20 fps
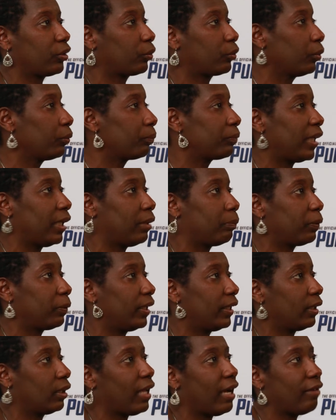the group that
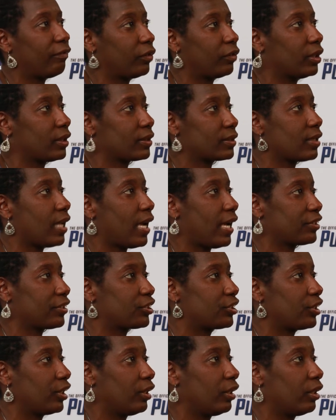played a lot for us
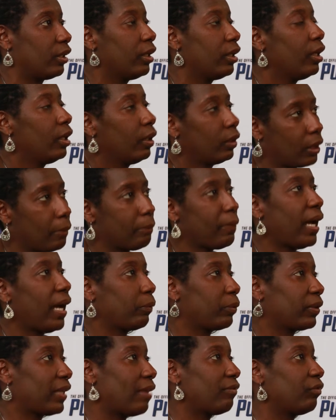last year,
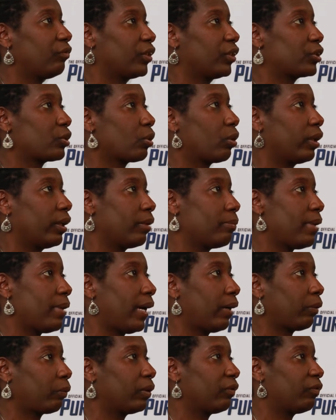combined with having Victoria
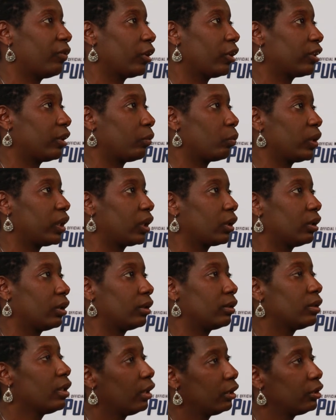back, we felt that we
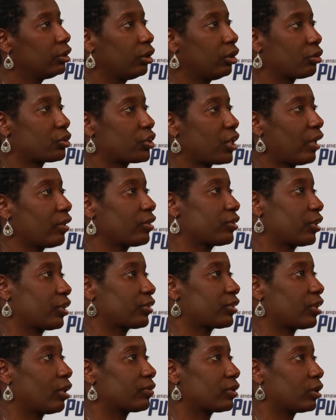could, you know, challenge
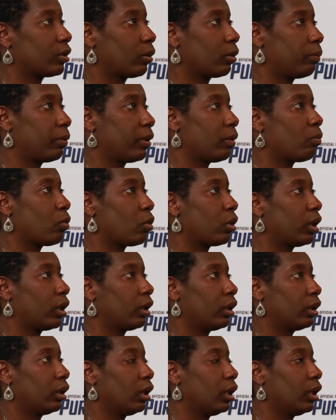ourselves a little bit
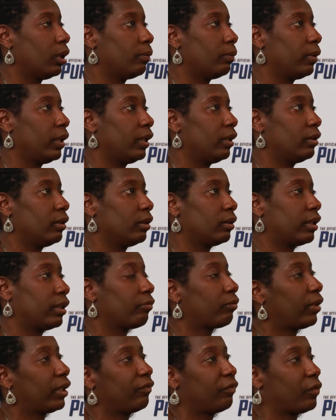more um, and
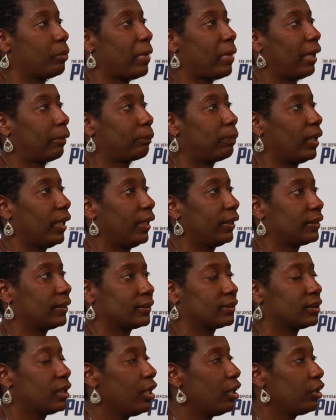get ready for MAAC play
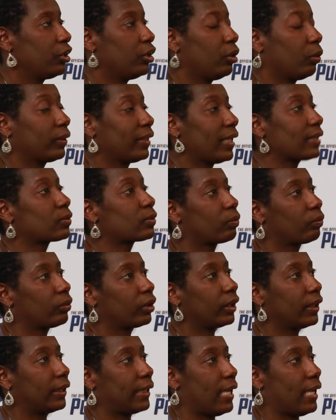because, you know, that's what
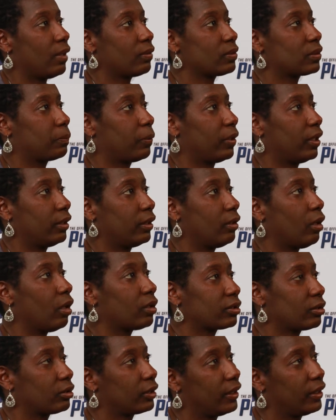really counts. But
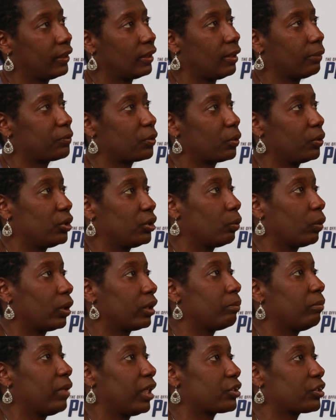also leading up to it, you want
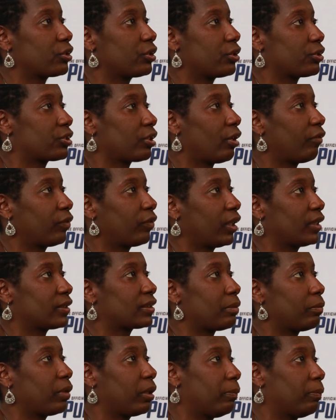to measure yourself
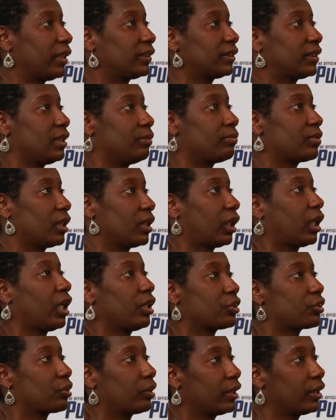against some of the best teams in the
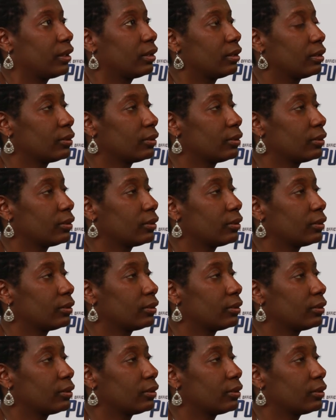country